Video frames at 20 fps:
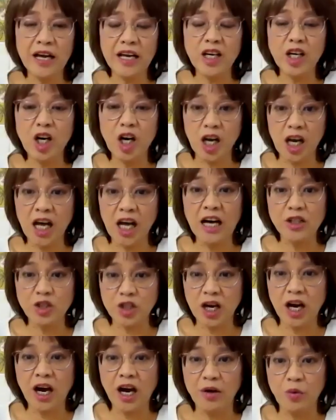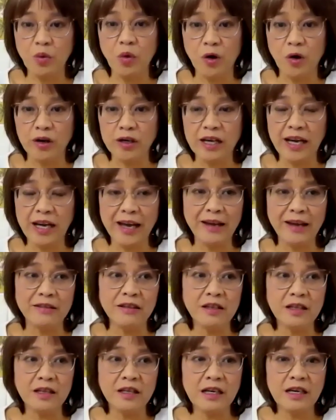a collage artwork
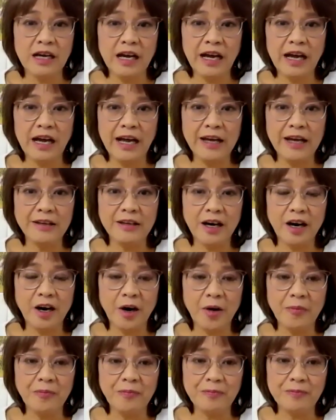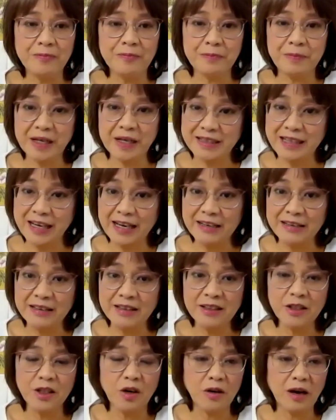and but
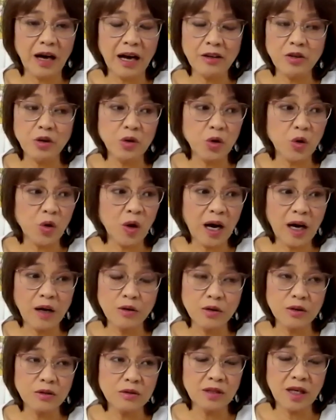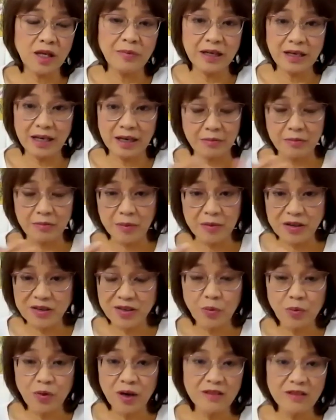then I don't know how. I mean, like maybe
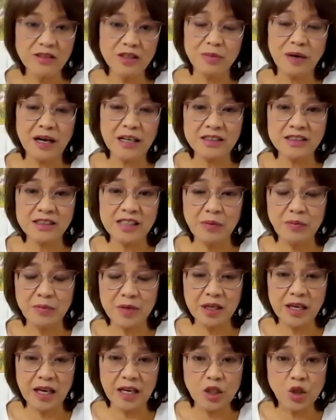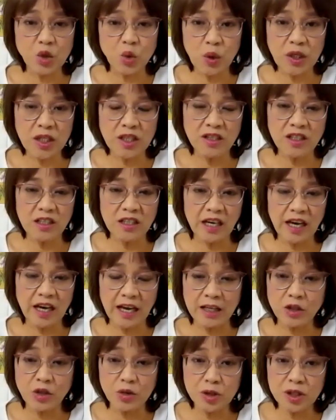someone smarter than me can tweak the
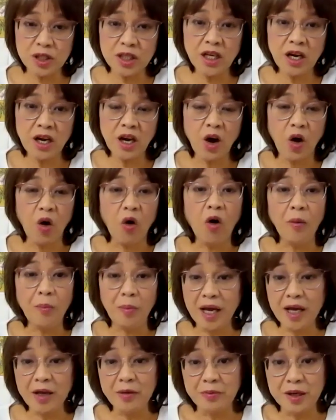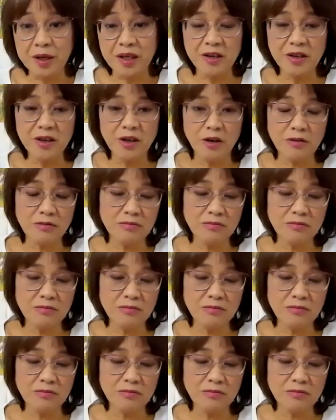entry, or maybe